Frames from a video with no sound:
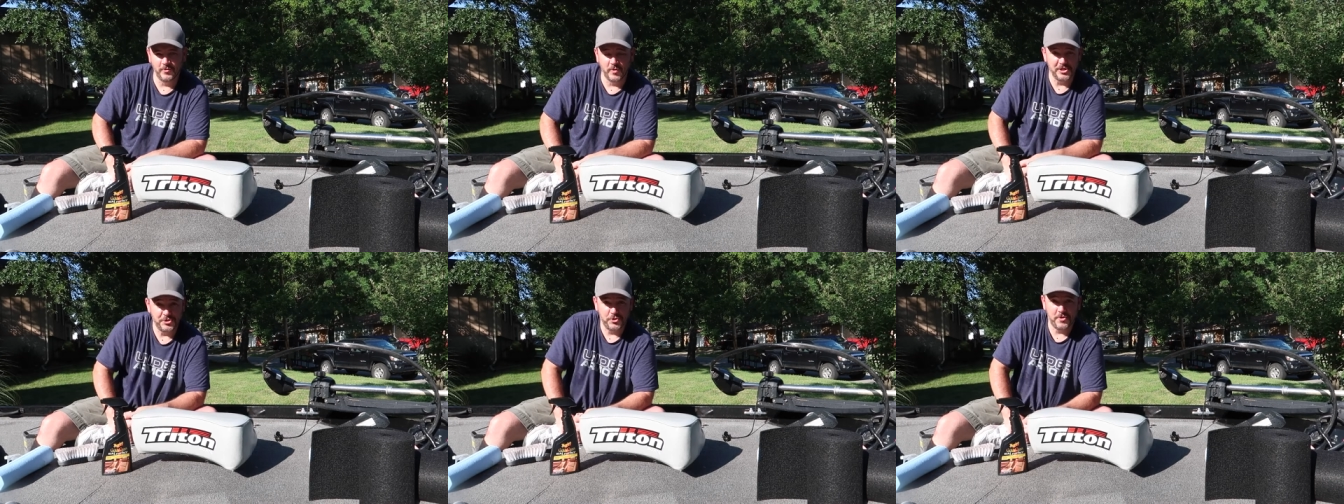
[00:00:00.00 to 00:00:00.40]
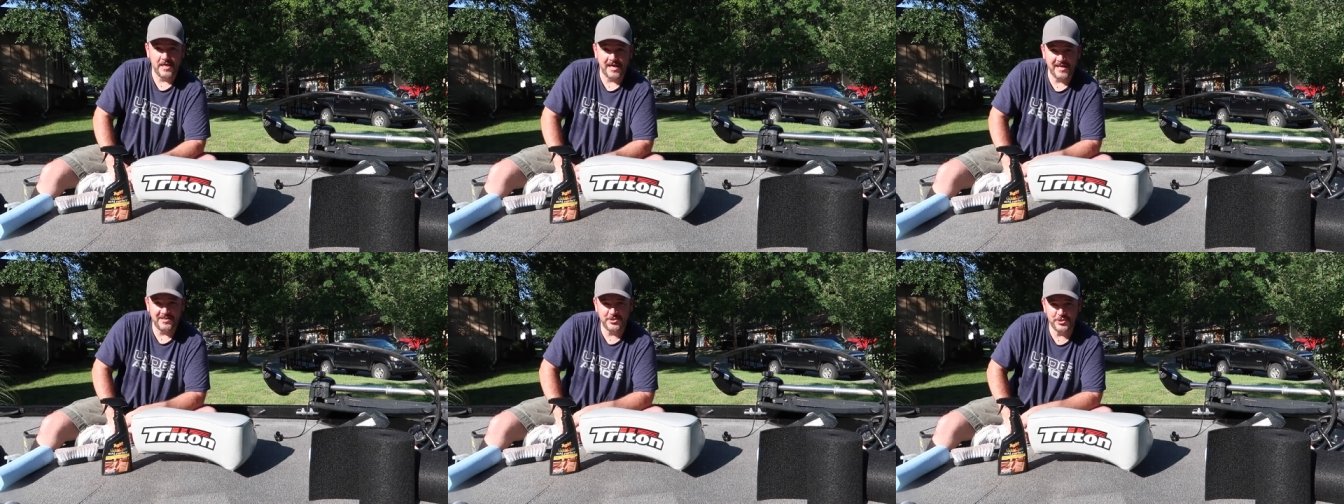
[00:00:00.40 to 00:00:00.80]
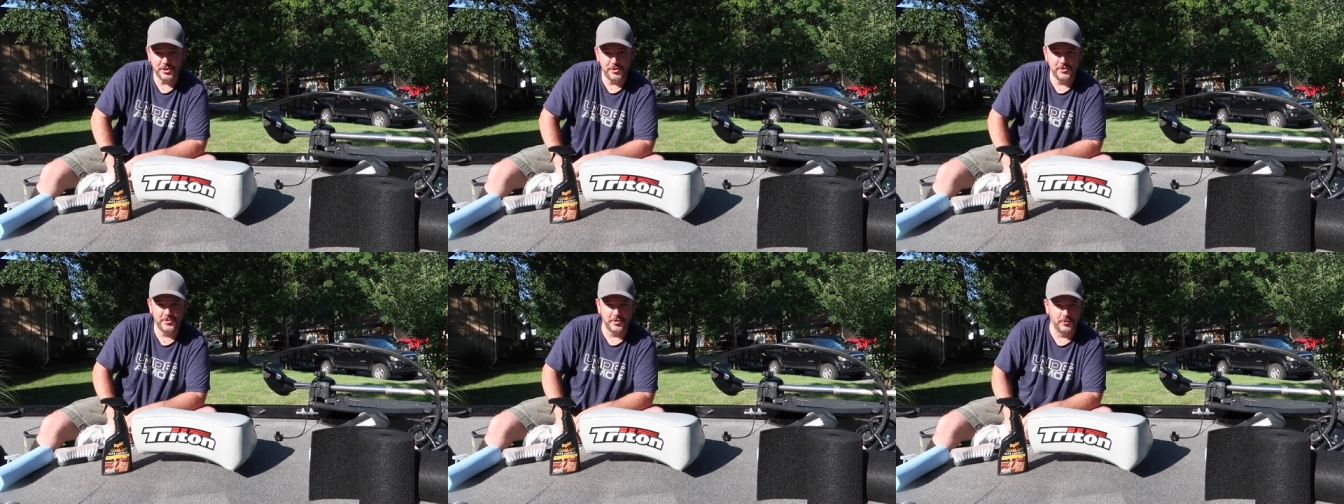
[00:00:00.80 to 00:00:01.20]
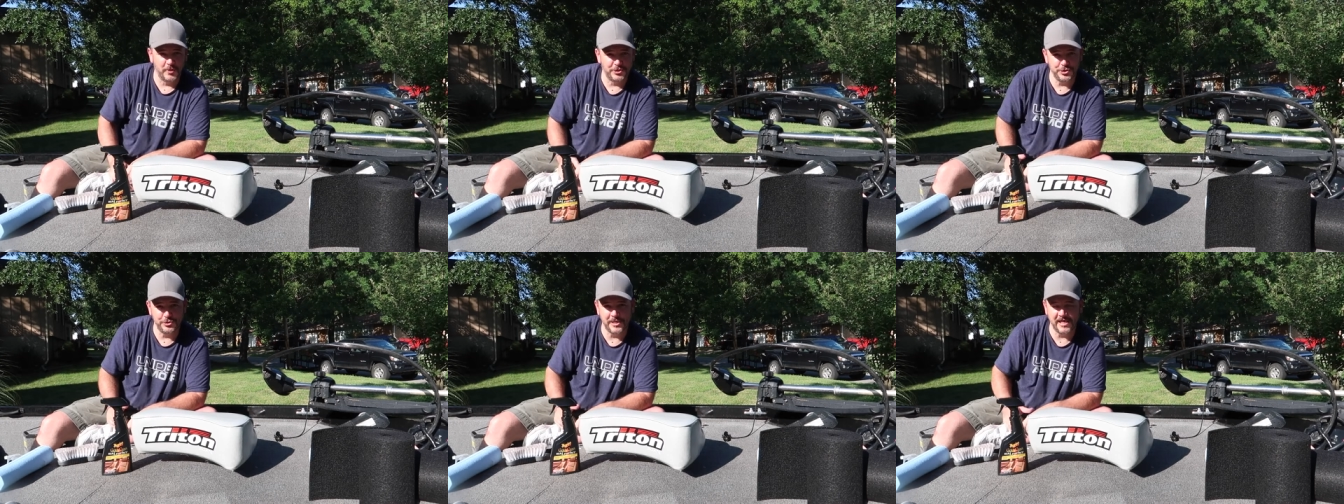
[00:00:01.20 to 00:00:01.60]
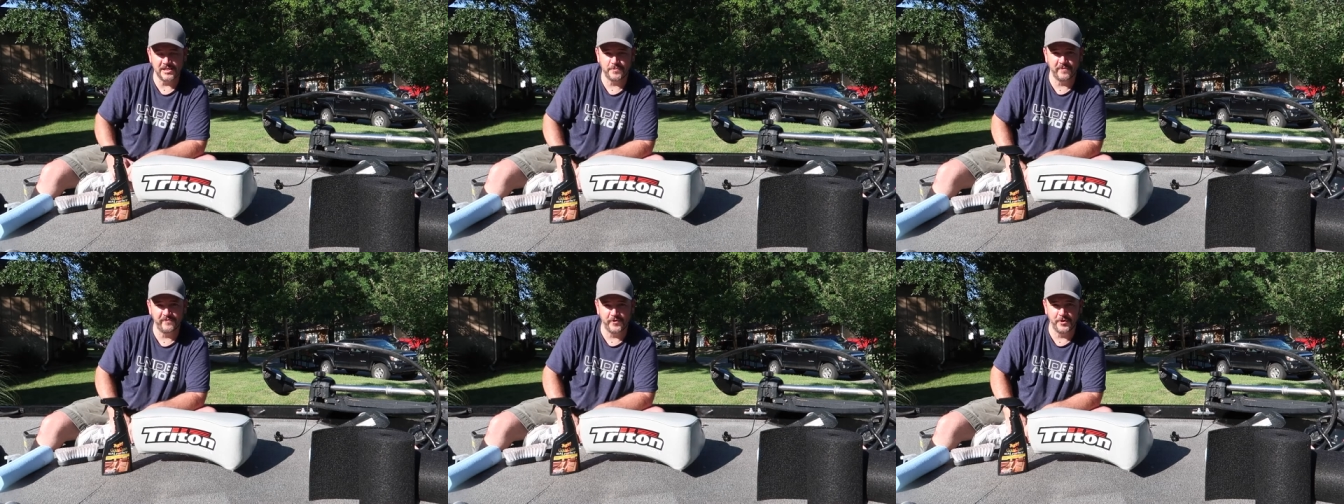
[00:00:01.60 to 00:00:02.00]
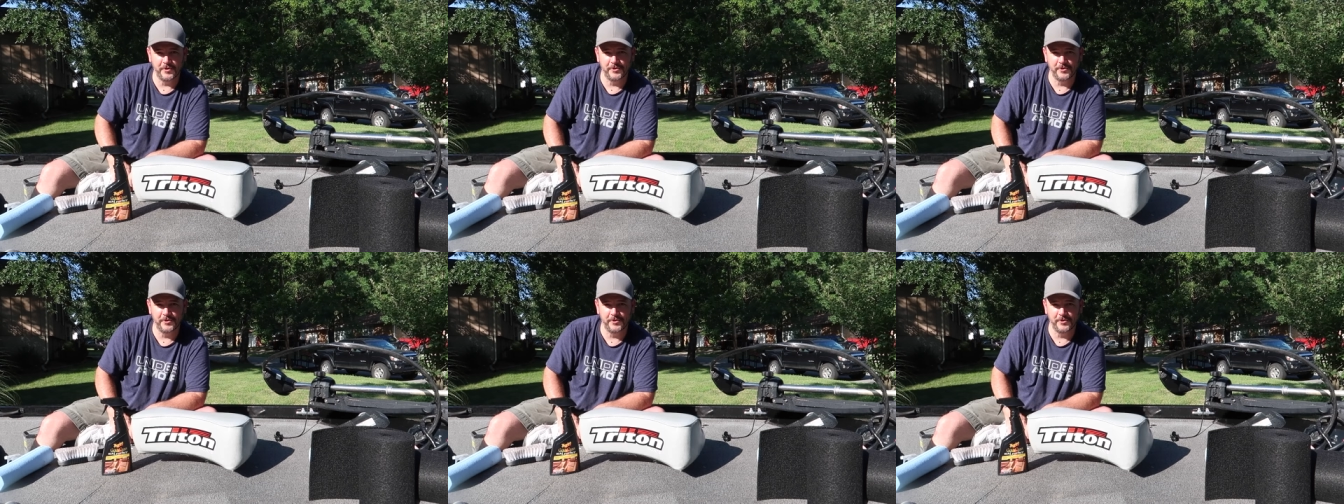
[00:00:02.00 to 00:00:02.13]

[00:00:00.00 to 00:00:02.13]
what you guys use or what you guys prefer